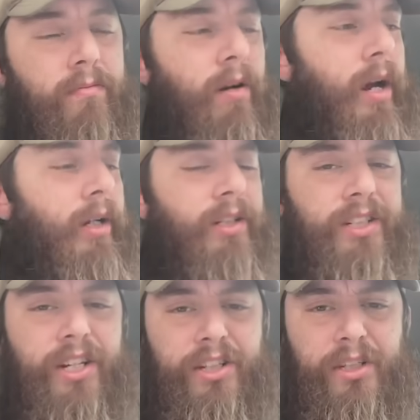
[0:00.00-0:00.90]
right?
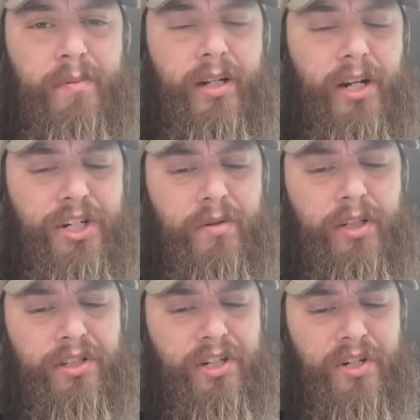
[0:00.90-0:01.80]
CIS has been issuing
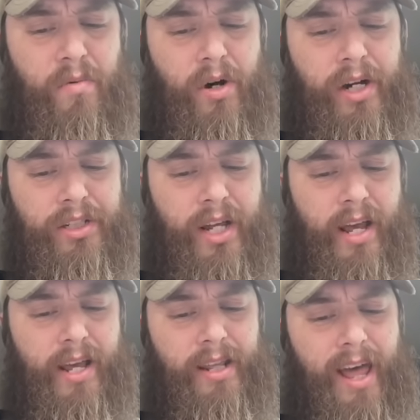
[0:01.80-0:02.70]
these urgent warnings.
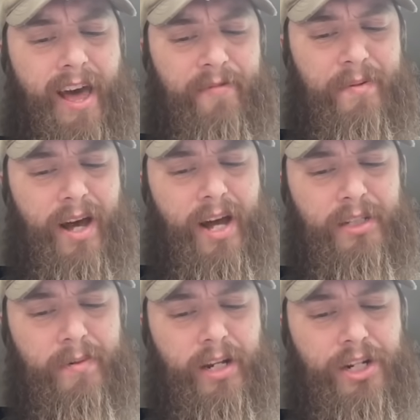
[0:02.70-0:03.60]
The FBI
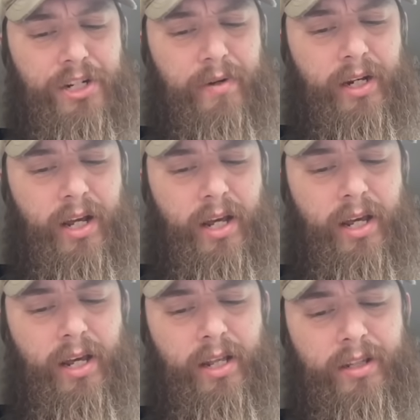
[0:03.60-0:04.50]
has been issuing
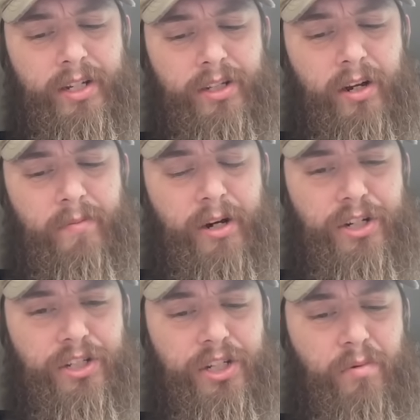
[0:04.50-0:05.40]
these
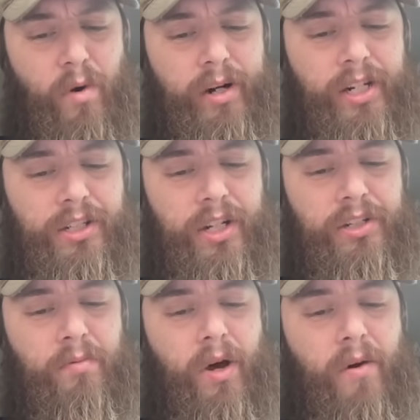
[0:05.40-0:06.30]
emergency warnings
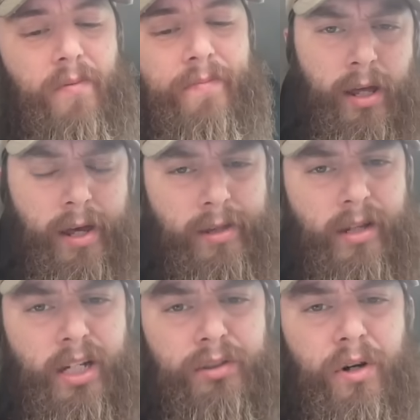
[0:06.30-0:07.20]
as well.
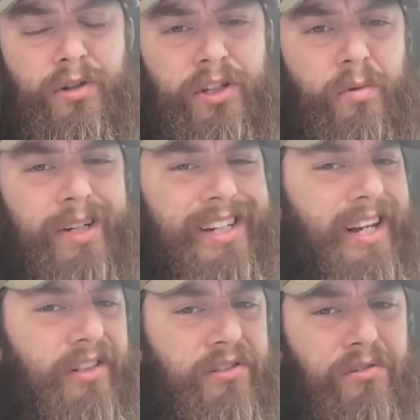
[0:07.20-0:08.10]
And the closer we
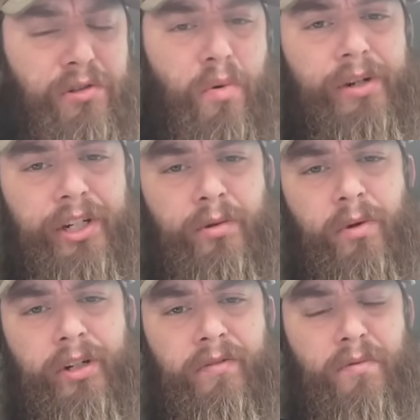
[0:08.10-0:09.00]
get to
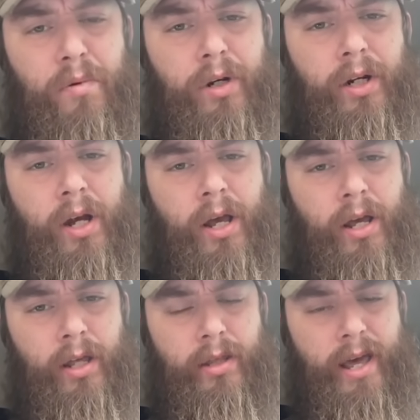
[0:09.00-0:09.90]
2024,
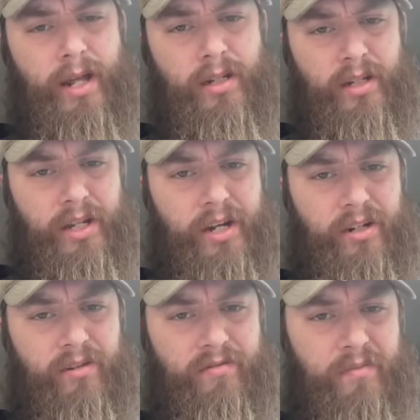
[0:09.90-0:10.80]
the end of the
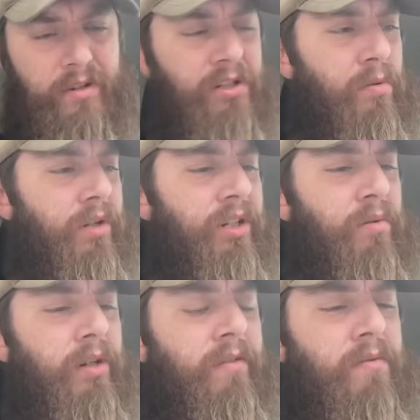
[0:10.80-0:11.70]
year, November
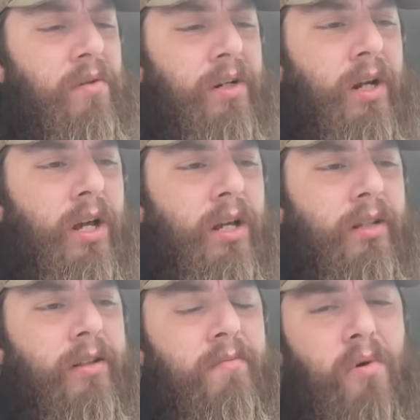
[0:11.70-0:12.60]
2024,
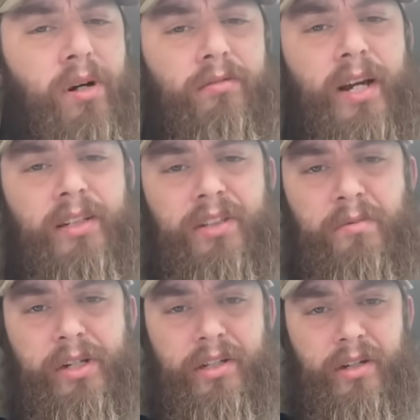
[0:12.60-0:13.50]
the more
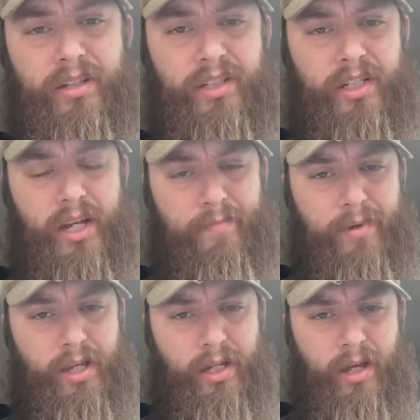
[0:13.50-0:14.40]
likely we could see a
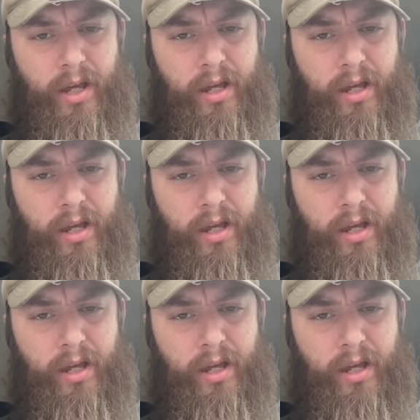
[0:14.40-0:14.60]
big